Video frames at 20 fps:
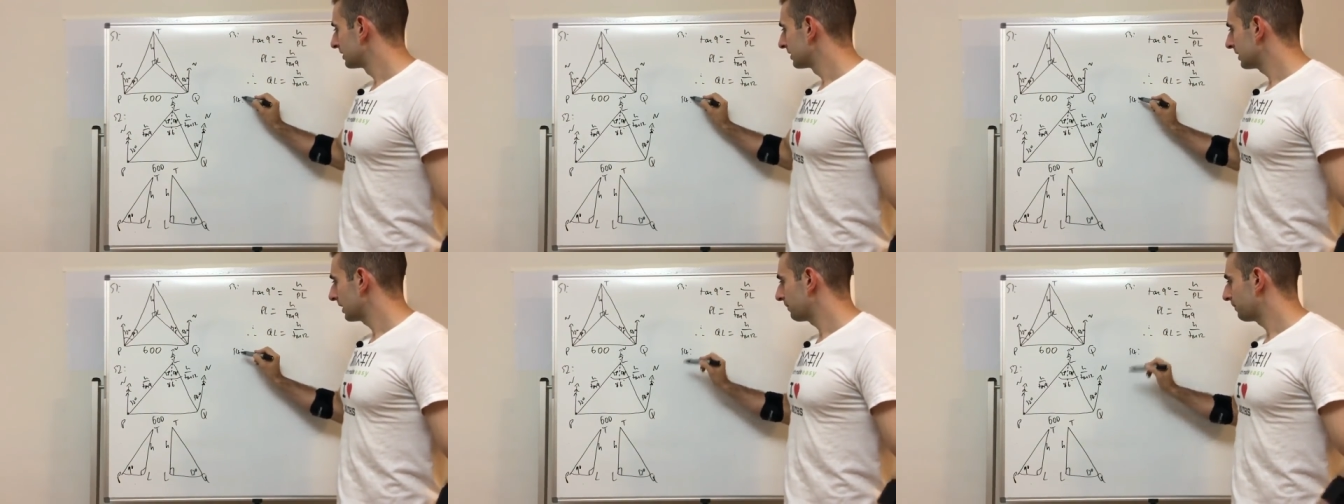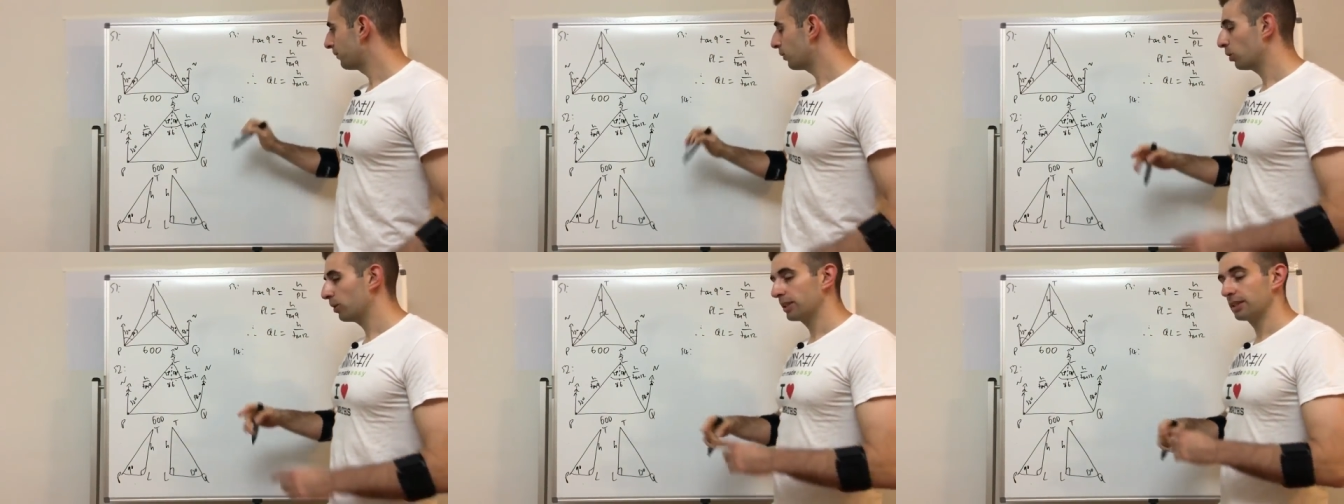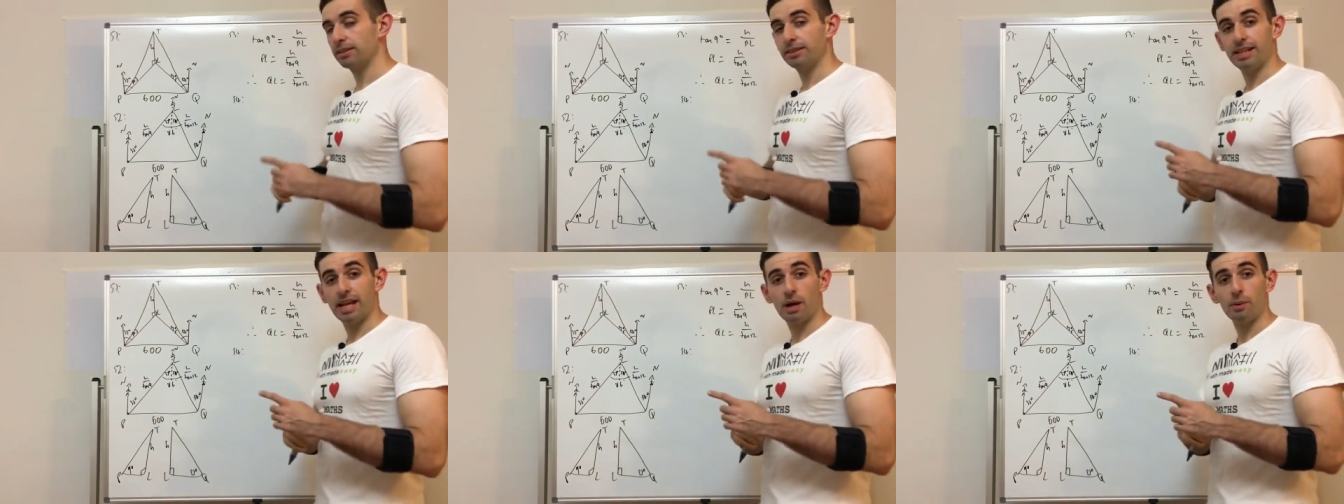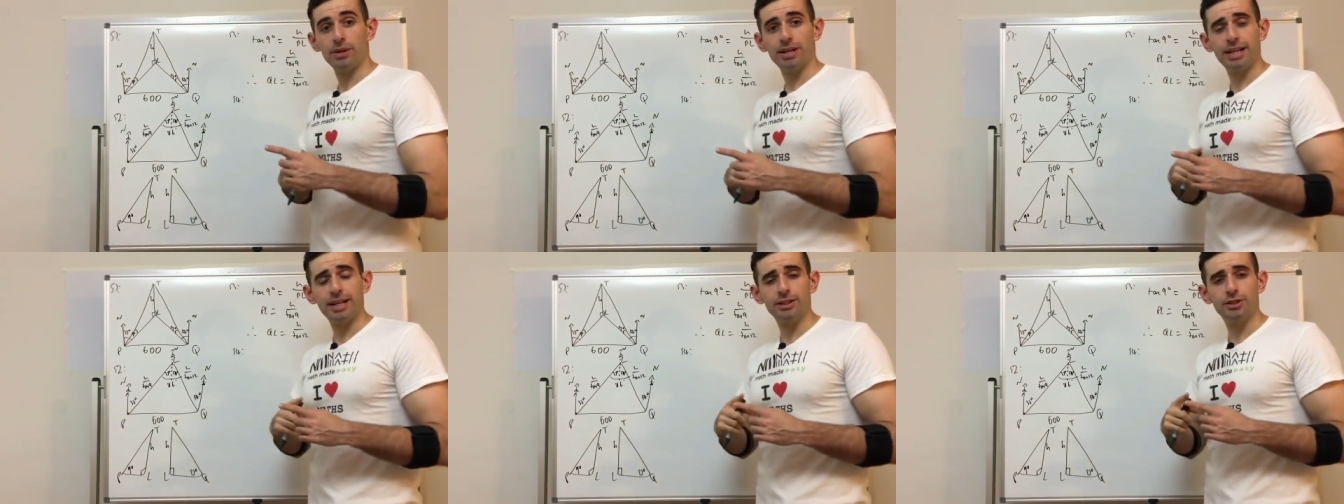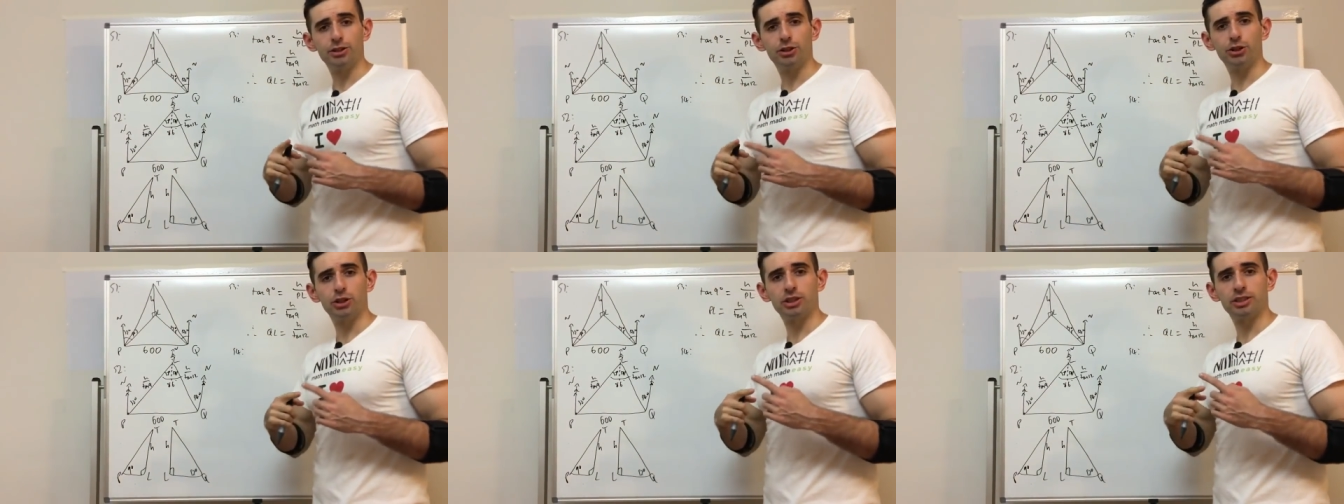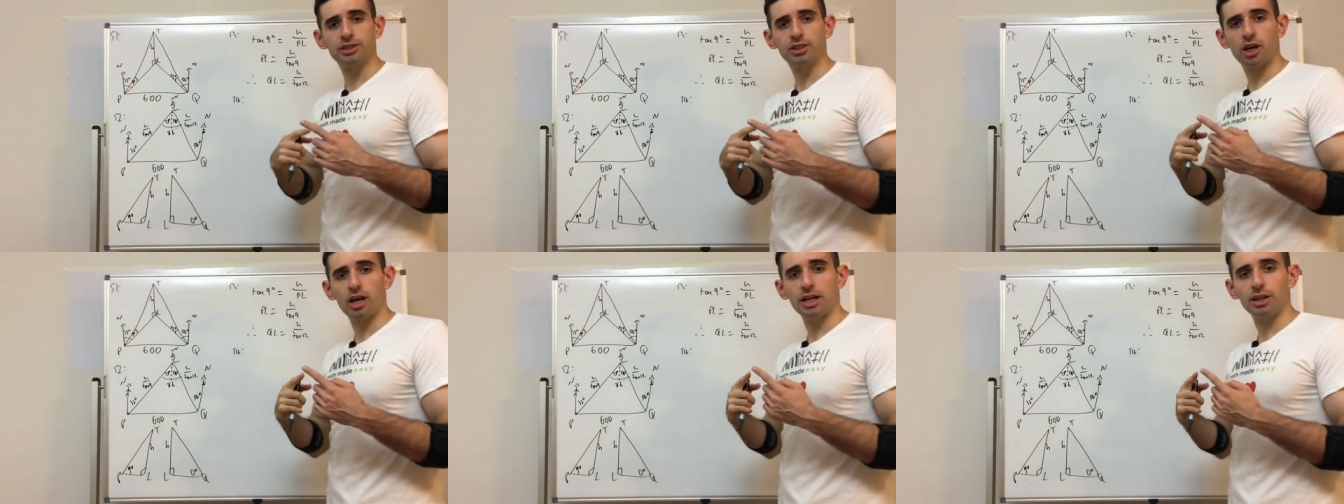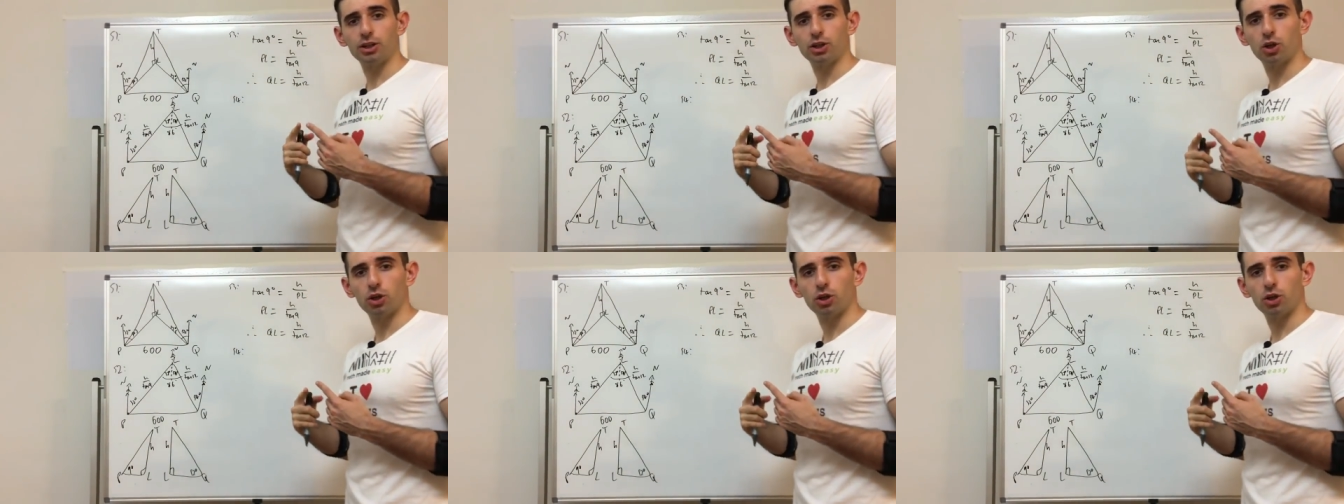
step 4 is now we need to use sine,